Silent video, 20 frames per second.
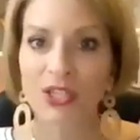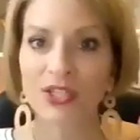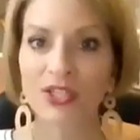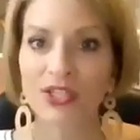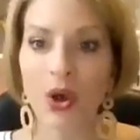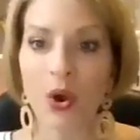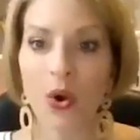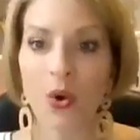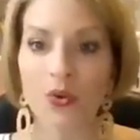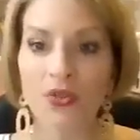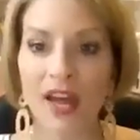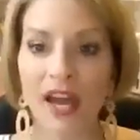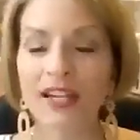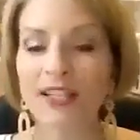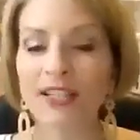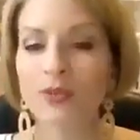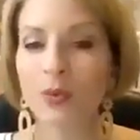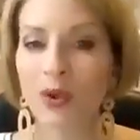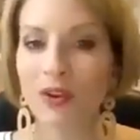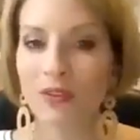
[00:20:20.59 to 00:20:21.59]
So that
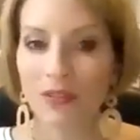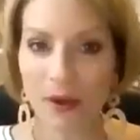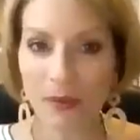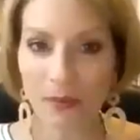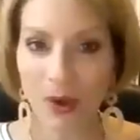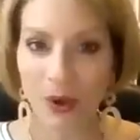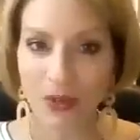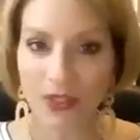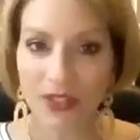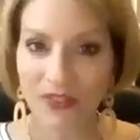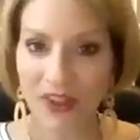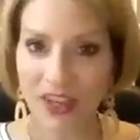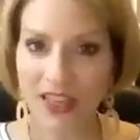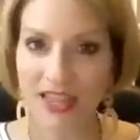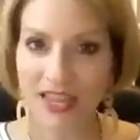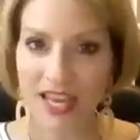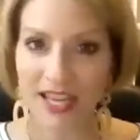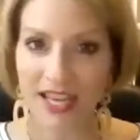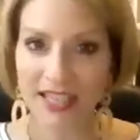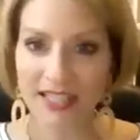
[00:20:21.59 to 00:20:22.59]
is one of the most
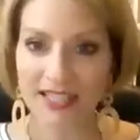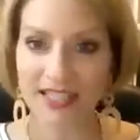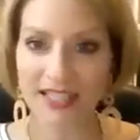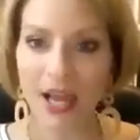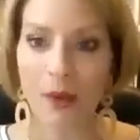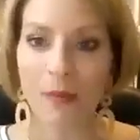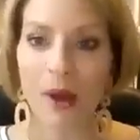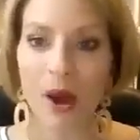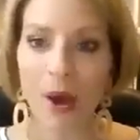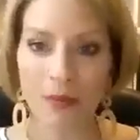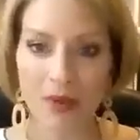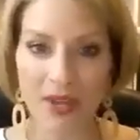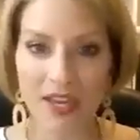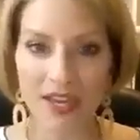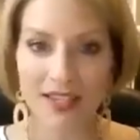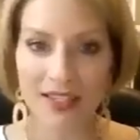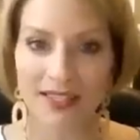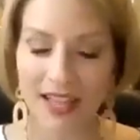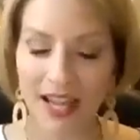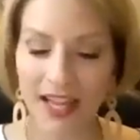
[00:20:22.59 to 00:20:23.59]
fun things about
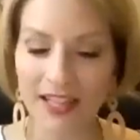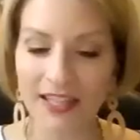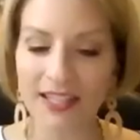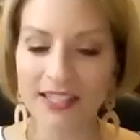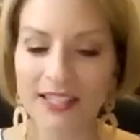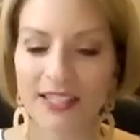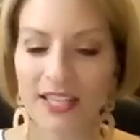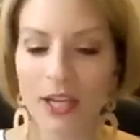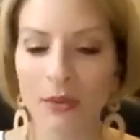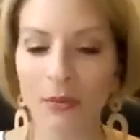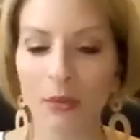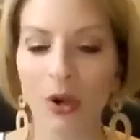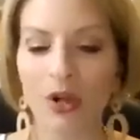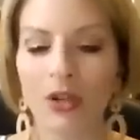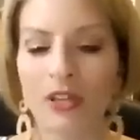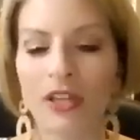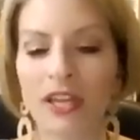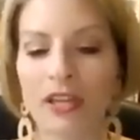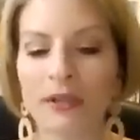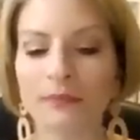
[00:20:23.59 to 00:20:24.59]
being a stylist in
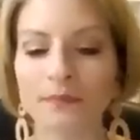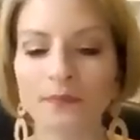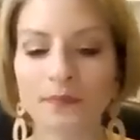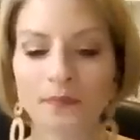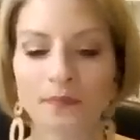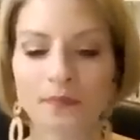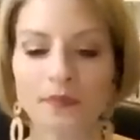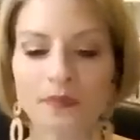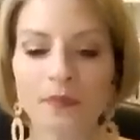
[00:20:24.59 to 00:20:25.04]
Park Lane.